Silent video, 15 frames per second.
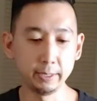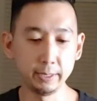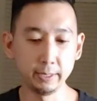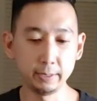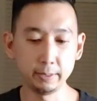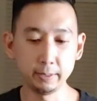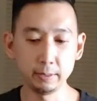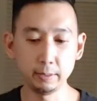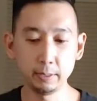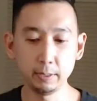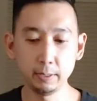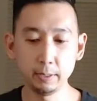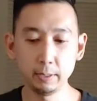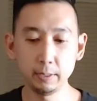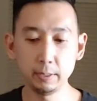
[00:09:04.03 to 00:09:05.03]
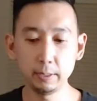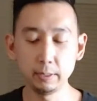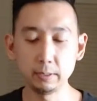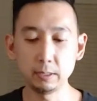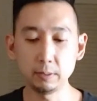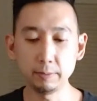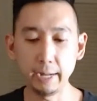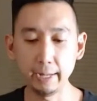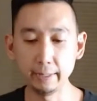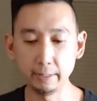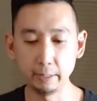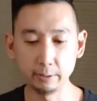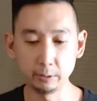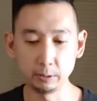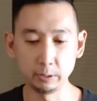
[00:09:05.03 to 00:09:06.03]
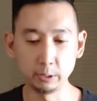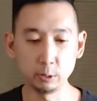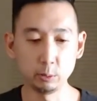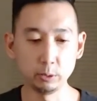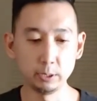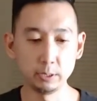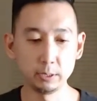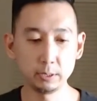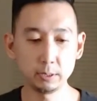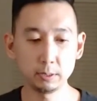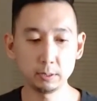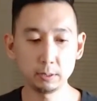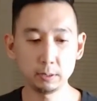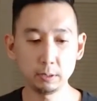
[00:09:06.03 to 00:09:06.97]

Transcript: then instead of adding other liquids,